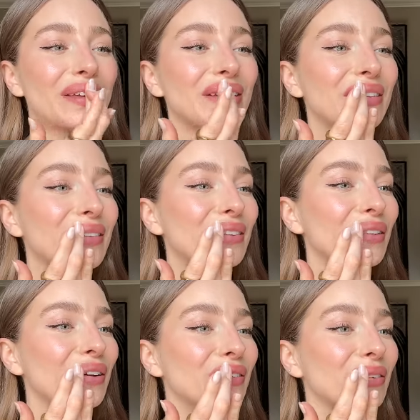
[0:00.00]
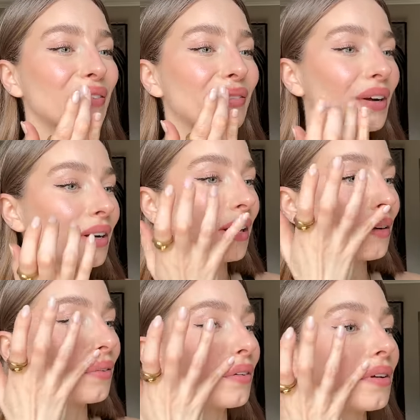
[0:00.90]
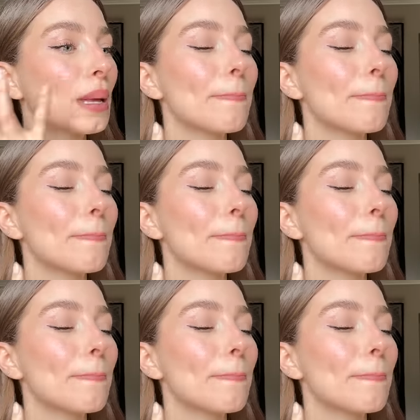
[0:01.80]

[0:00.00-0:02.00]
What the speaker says: It looks very natural.